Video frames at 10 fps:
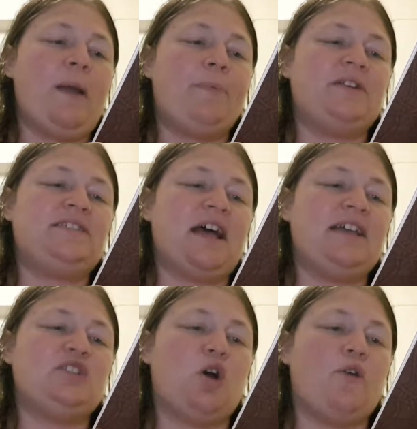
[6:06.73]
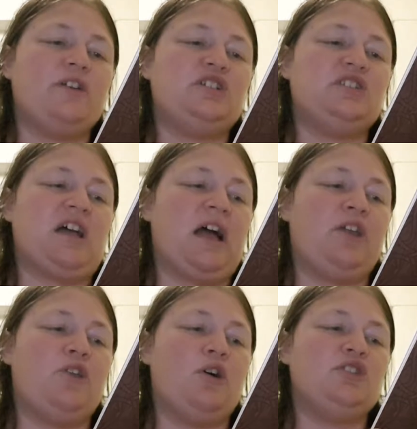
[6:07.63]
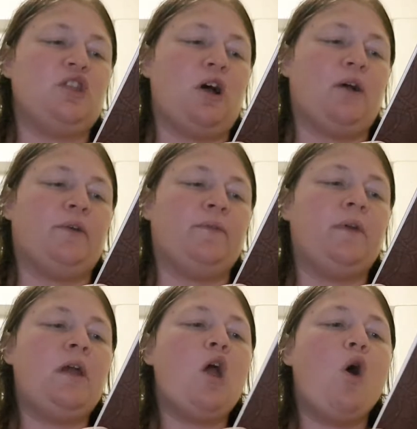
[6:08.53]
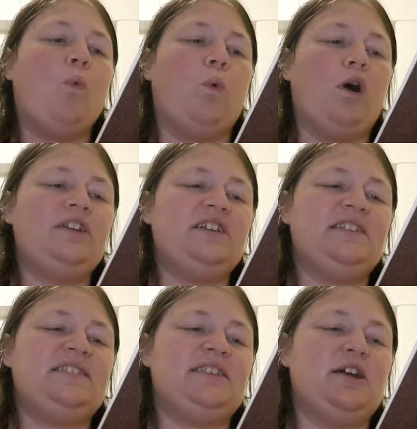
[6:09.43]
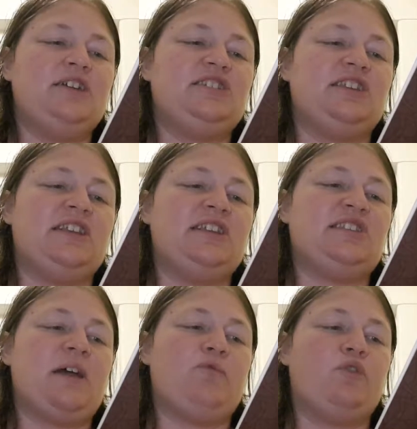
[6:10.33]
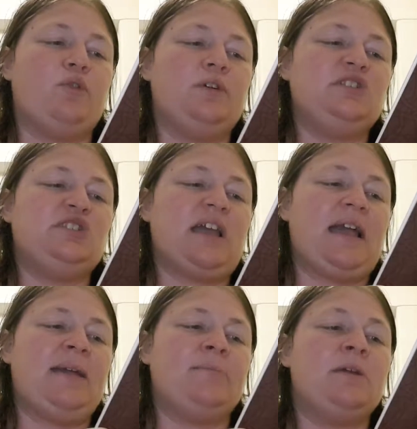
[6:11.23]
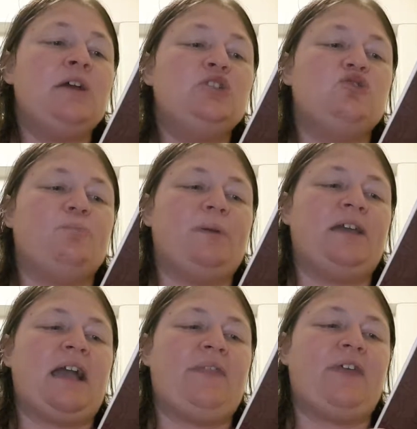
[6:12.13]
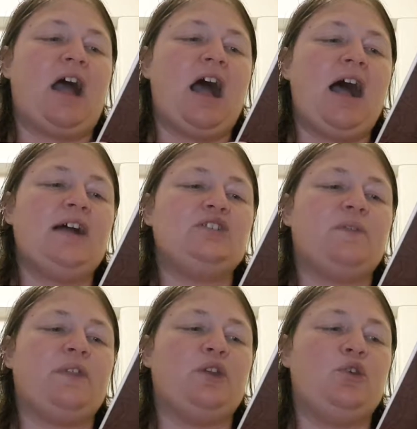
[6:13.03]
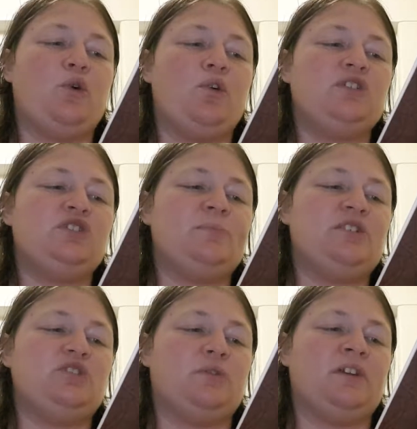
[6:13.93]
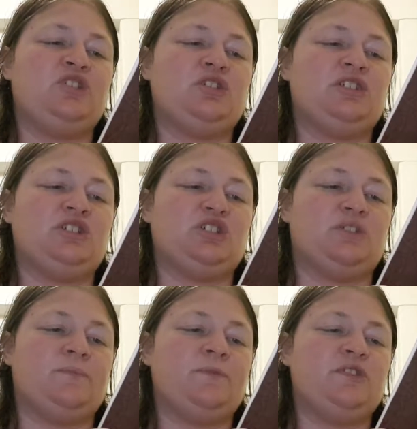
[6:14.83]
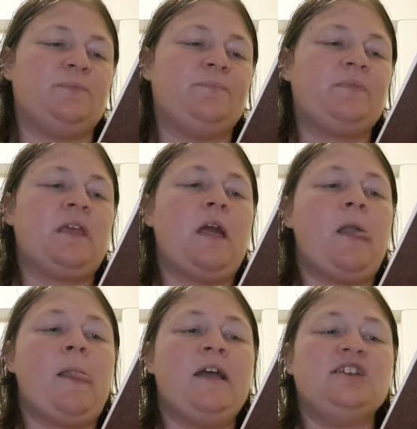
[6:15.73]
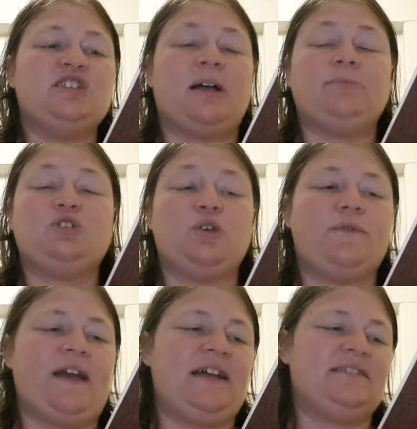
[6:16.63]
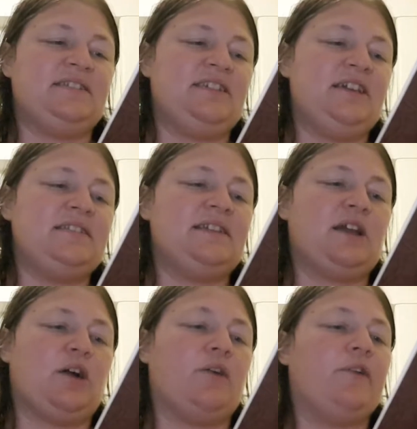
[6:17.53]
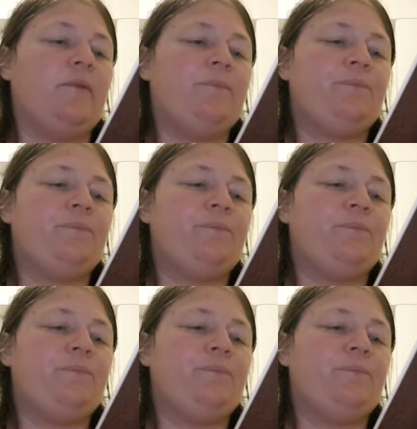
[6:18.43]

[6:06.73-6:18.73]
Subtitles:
precise origins are not known, what is certain is that runes came to be at the heart of the Norse mystery traditions some 2,000 years ago.